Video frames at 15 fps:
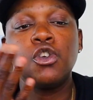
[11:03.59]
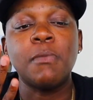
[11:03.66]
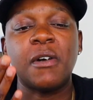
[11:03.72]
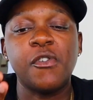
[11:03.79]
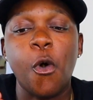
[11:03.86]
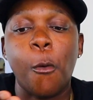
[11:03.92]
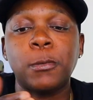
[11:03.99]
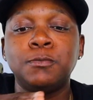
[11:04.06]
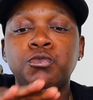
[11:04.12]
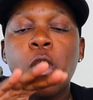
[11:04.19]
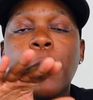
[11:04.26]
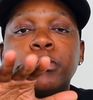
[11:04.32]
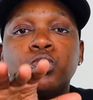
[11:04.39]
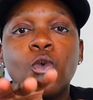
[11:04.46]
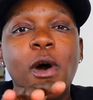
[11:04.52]
My God,
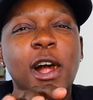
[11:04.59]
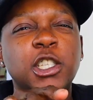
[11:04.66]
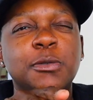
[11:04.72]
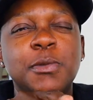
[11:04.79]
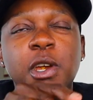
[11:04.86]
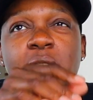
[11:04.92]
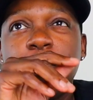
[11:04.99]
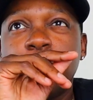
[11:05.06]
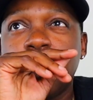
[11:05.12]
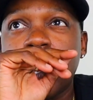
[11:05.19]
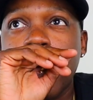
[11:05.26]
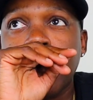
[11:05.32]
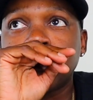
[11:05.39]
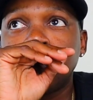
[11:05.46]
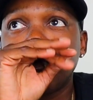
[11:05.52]
watch me every
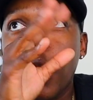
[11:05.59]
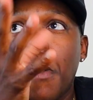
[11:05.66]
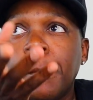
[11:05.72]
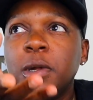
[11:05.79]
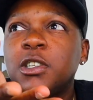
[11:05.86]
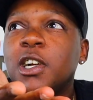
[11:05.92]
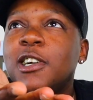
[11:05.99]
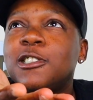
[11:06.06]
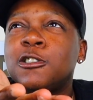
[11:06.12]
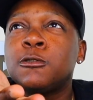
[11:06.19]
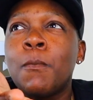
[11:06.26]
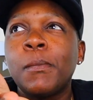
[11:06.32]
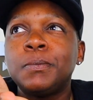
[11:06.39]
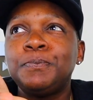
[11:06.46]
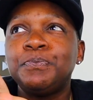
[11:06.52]
day.
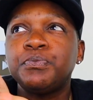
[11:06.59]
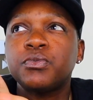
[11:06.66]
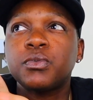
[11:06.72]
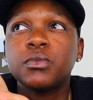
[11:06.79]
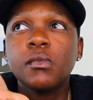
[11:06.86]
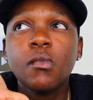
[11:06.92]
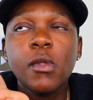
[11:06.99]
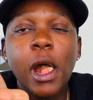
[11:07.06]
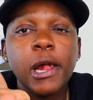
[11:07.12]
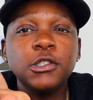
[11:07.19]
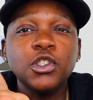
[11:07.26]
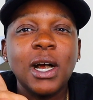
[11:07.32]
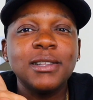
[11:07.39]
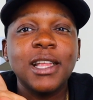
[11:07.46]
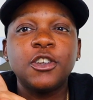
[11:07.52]
Because it's
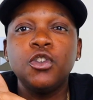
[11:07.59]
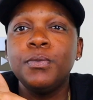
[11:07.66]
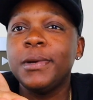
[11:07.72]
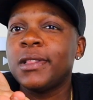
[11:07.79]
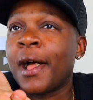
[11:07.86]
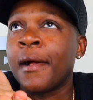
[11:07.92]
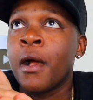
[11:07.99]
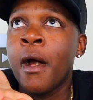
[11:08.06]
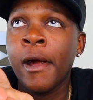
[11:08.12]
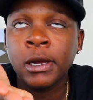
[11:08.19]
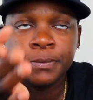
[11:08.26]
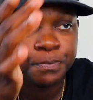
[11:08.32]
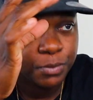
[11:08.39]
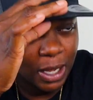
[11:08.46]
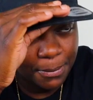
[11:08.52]
not like you be like,
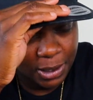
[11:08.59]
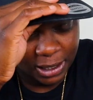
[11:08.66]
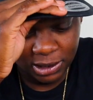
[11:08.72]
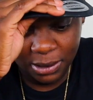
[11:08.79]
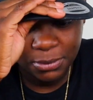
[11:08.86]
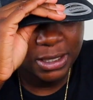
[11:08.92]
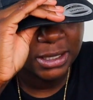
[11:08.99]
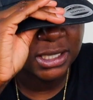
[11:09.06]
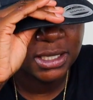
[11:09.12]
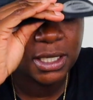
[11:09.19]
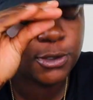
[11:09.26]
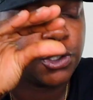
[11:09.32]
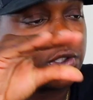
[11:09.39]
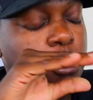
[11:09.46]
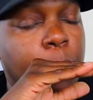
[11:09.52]
I be like, sometimes
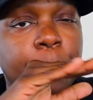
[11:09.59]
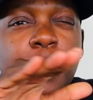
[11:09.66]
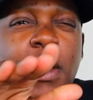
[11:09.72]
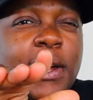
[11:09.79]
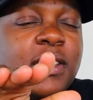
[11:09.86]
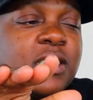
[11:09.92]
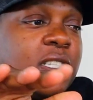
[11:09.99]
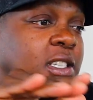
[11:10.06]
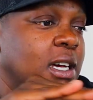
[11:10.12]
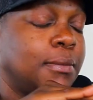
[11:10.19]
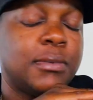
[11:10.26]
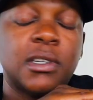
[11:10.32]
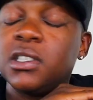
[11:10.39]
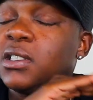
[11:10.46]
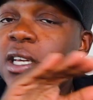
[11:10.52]
this is complacent.
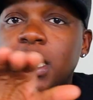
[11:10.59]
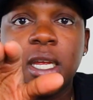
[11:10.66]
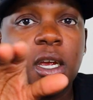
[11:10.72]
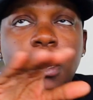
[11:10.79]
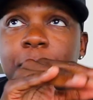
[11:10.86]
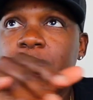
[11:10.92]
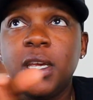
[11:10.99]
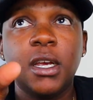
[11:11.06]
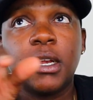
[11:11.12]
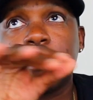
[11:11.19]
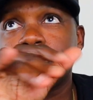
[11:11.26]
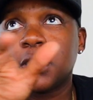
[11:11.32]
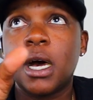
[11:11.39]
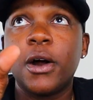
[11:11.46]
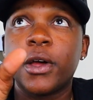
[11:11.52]
I'm just sitting here, I'm eating,
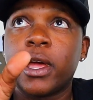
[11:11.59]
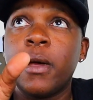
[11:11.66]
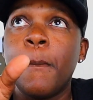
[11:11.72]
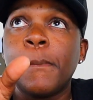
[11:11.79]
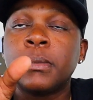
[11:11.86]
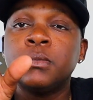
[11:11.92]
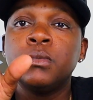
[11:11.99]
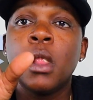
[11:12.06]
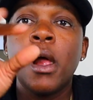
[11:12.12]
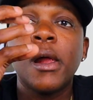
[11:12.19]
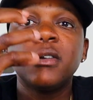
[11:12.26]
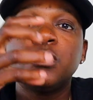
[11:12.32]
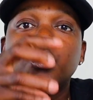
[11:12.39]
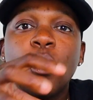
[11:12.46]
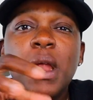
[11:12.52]
I'm talking.
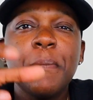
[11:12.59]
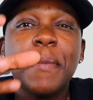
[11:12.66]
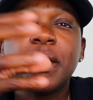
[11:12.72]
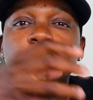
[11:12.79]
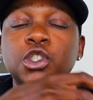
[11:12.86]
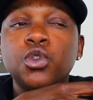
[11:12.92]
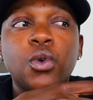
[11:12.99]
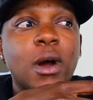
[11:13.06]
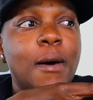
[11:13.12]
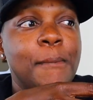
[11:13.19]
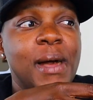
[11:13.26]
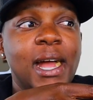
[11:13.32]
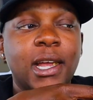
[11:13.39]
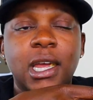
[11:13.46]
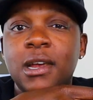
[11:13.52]
What makes you come
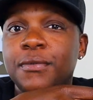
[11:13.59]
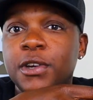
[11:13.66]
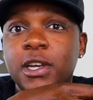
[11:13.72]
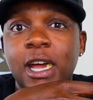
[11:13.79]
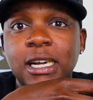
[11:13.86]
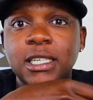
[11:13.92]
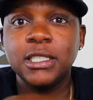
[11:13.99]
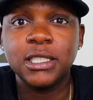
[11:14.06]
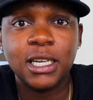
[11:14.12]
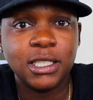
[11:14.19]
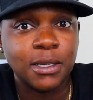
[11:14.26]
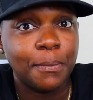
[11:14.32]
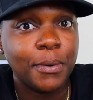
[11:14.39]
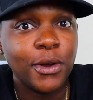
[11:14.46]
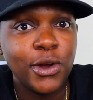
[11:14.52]
back every day? Is it because
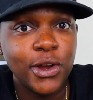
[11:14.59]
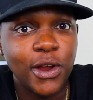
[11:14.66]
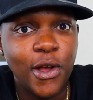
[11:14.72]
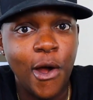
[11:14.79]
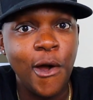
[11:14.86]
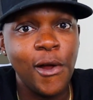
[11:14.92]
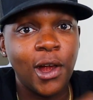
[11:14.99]
I'm pretty?